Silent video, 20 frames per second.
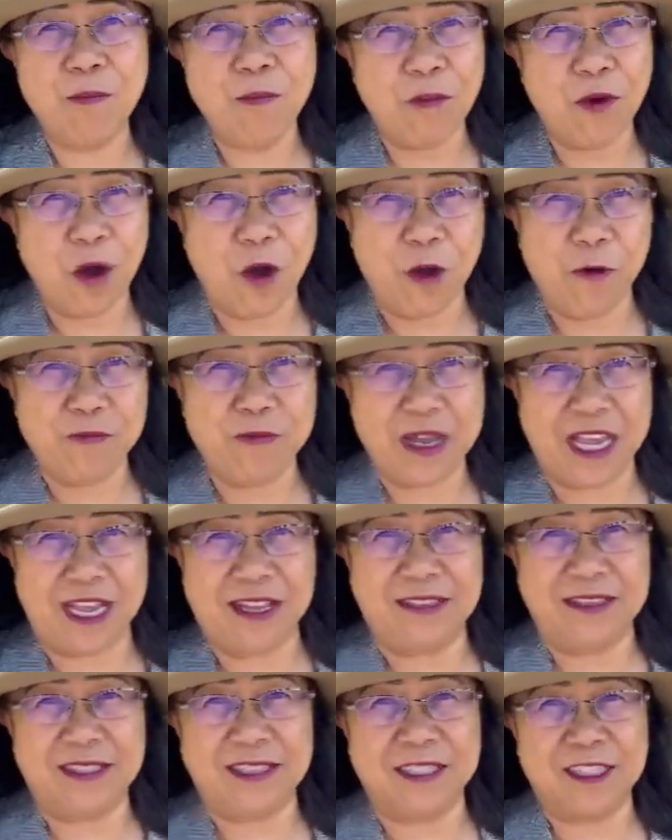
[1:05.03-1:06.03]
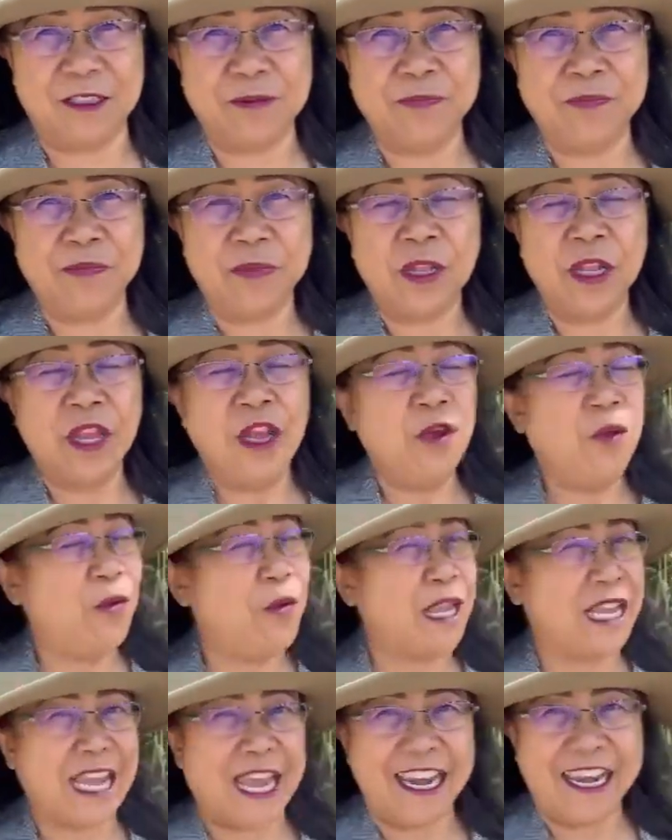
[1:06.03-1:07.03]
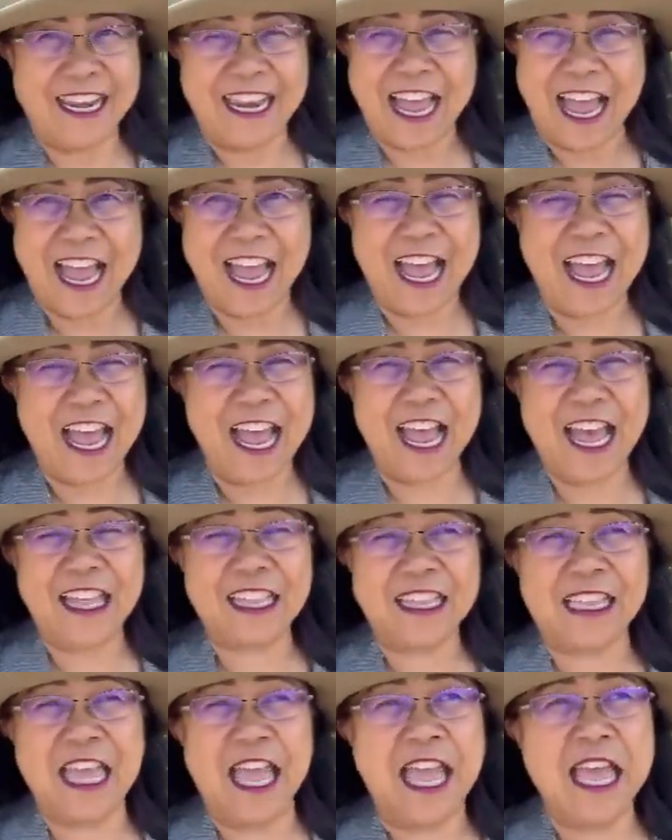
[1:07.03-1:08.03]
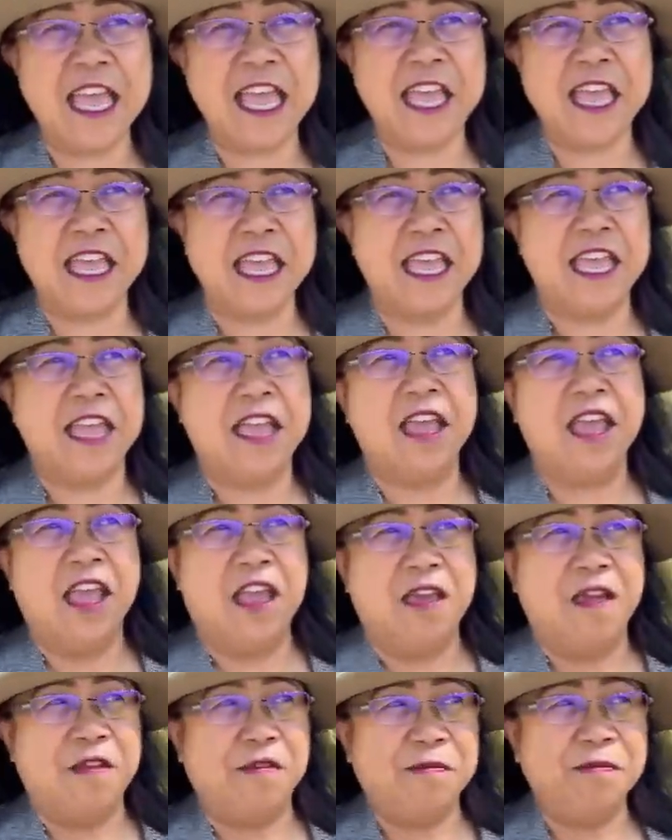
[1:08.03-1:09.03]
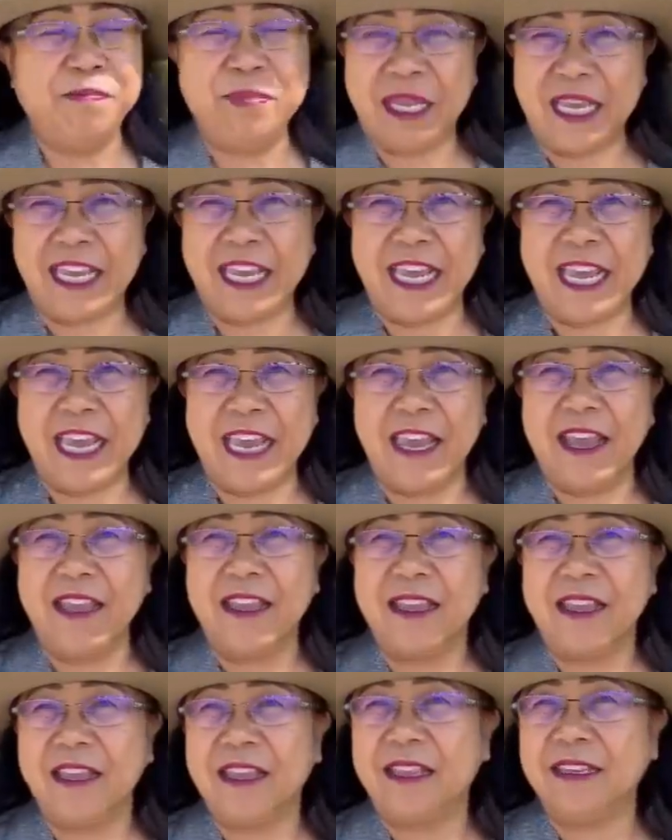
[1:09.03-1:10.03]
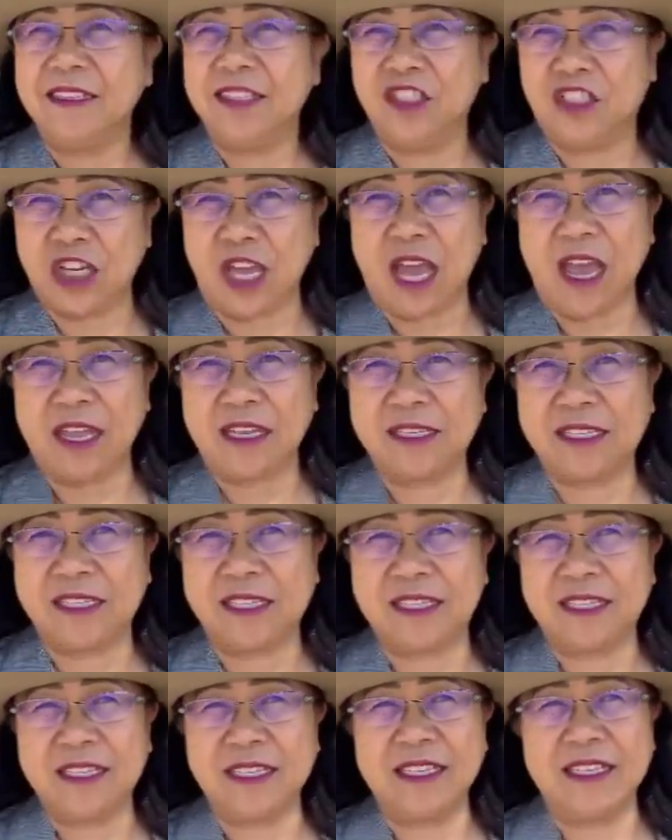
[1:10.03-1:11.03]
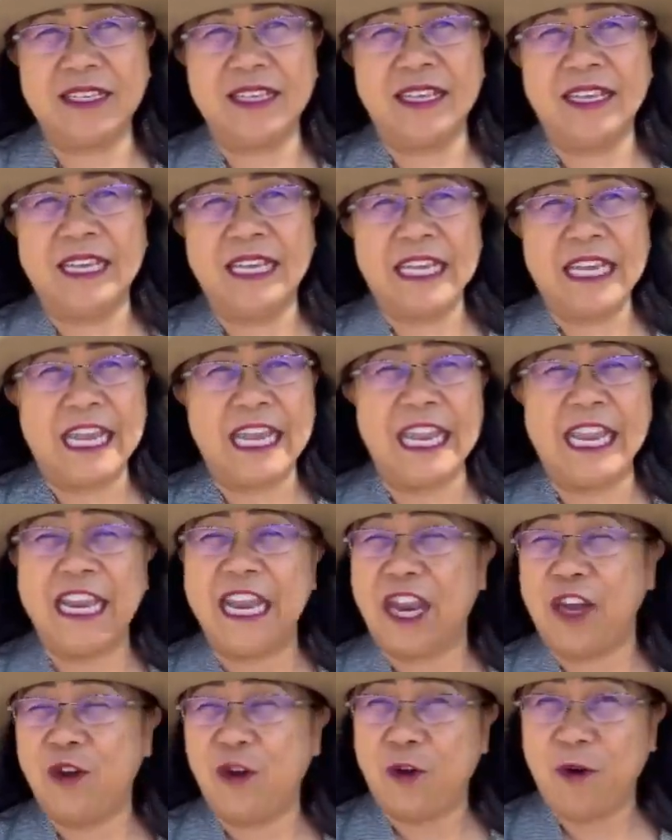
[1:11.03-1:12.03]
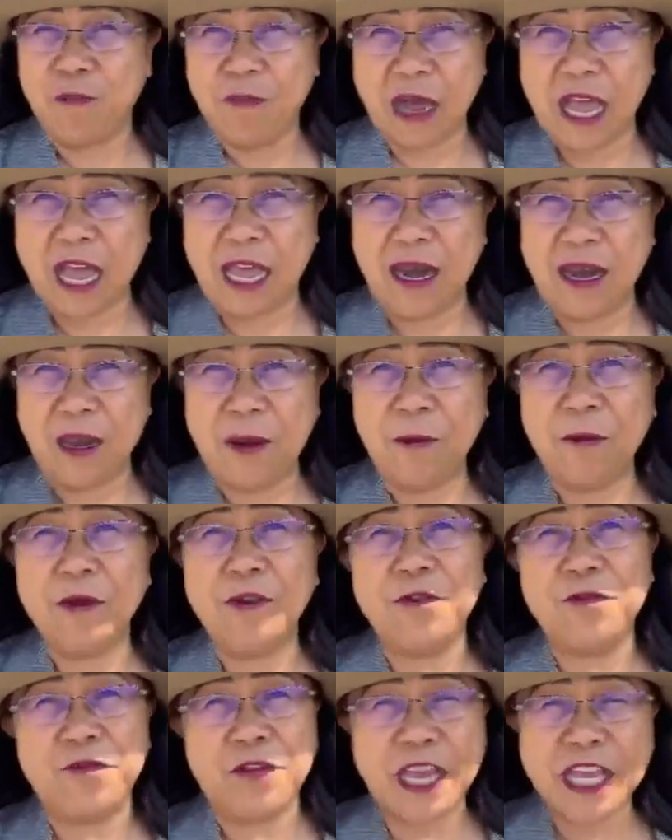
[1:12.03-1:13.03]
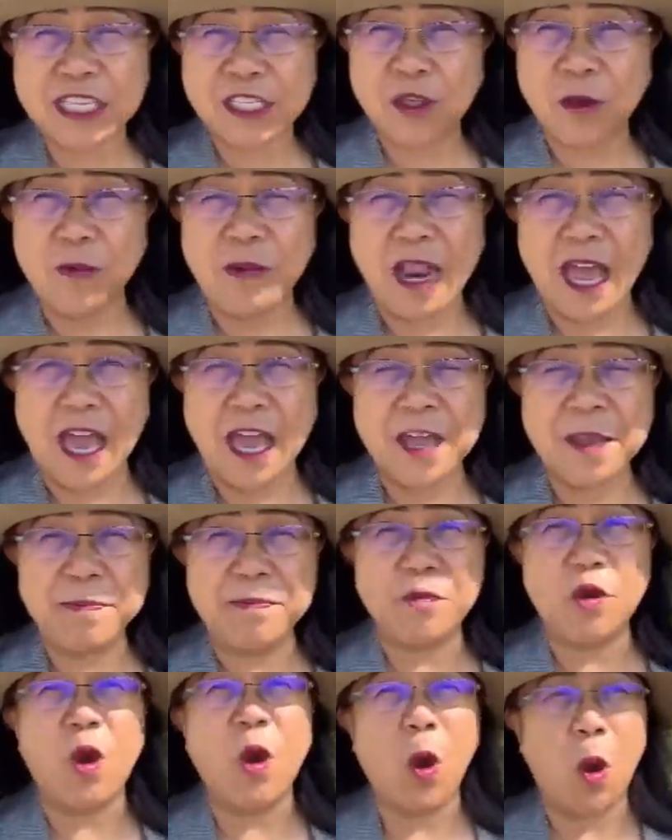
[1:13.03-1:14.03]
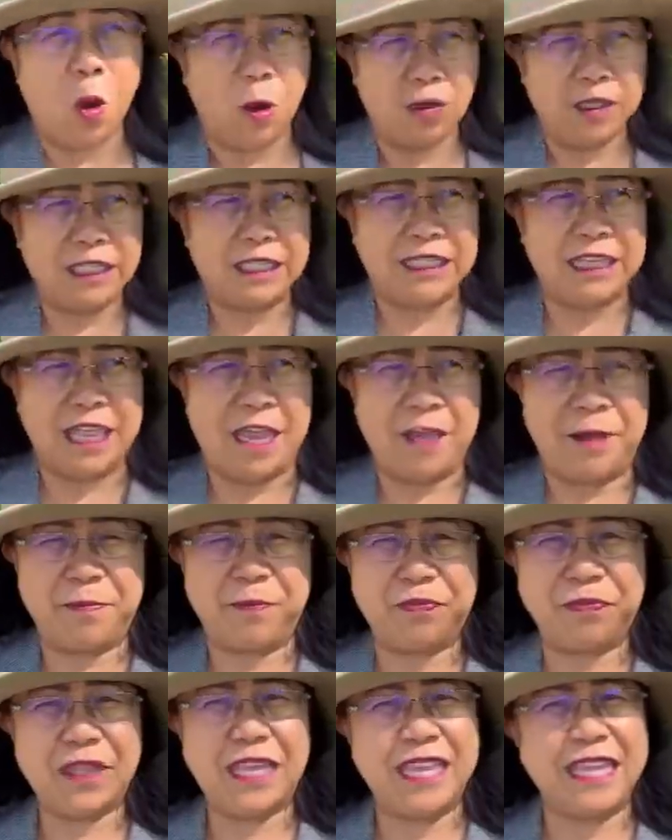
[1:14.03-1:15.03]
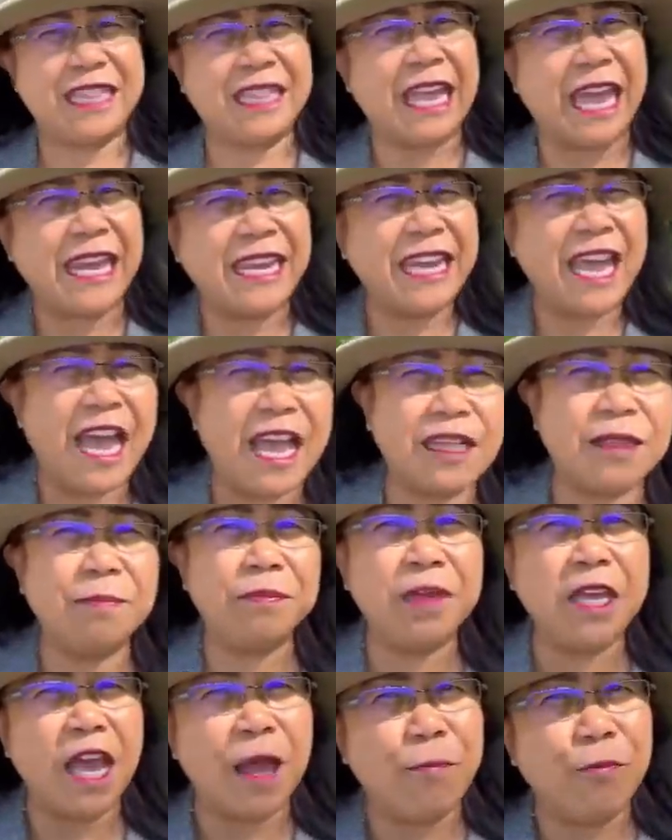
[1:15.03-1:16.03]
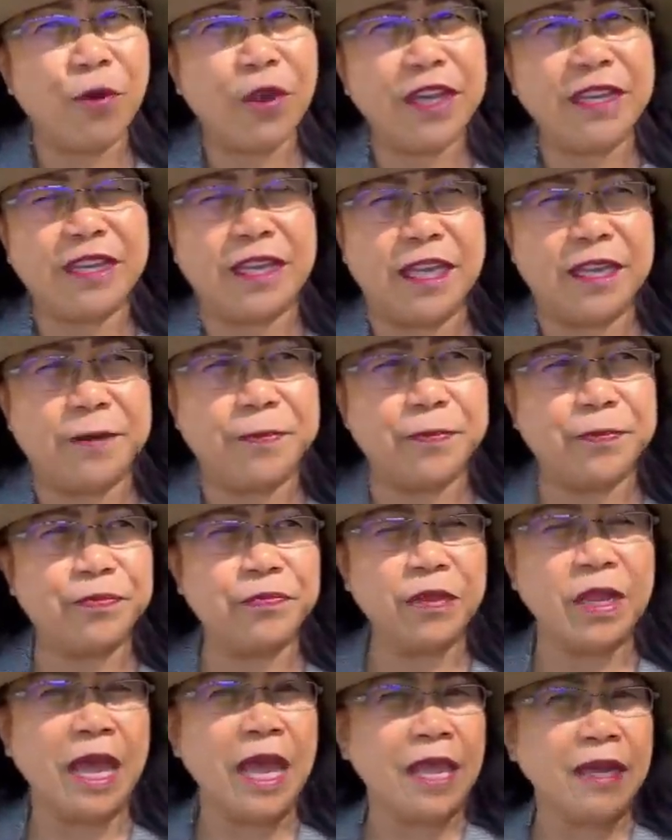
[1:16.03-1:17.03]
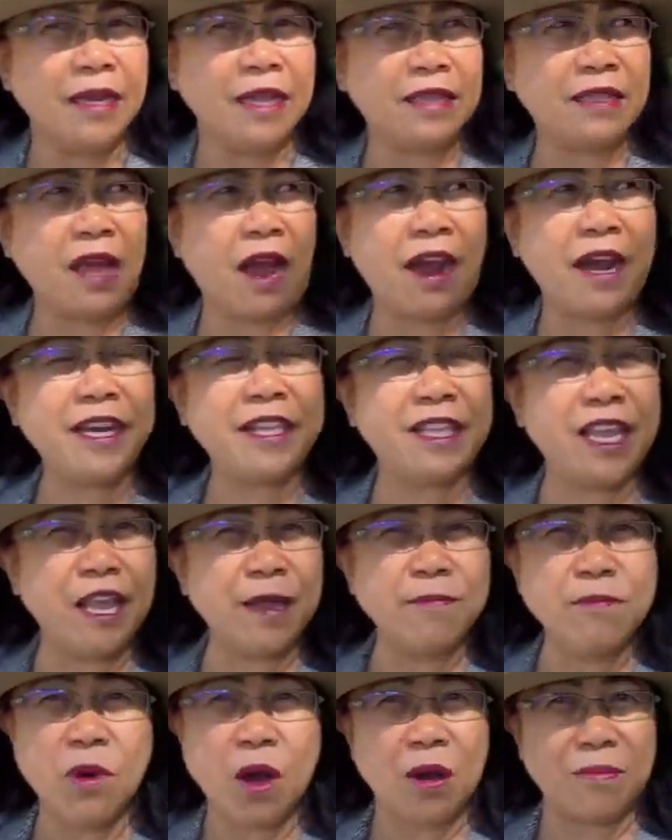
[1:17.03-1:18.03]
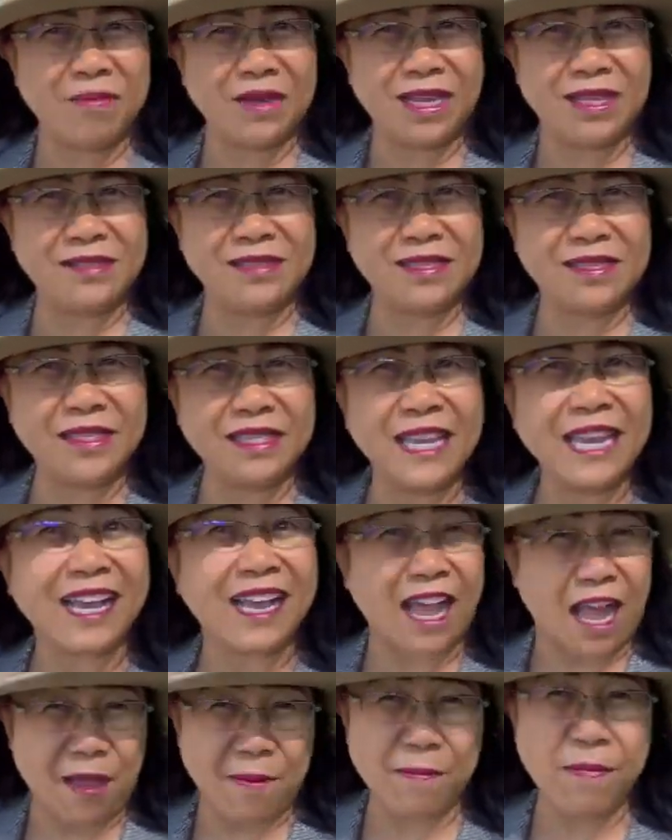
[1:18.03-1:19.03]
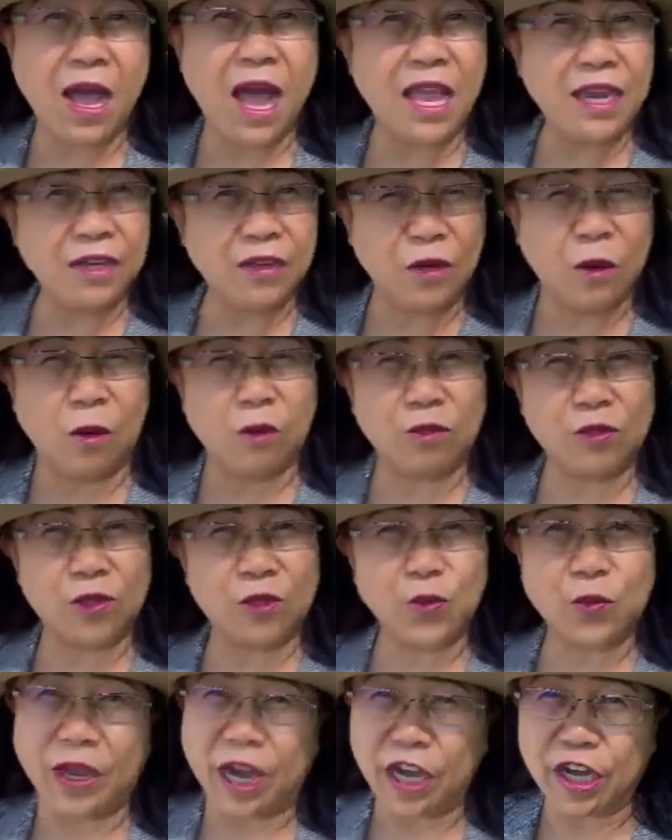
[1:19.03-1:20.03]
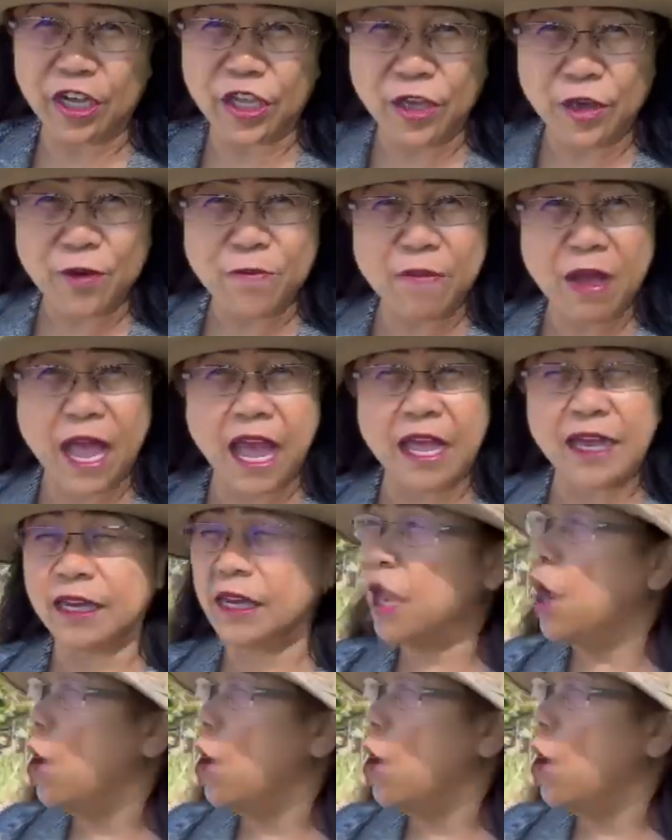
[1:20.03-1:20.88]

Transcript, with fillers: moments. We cannot be just in a normal phase of life all the time. It cannot be avoided. That hurting moments come and goes. We are human.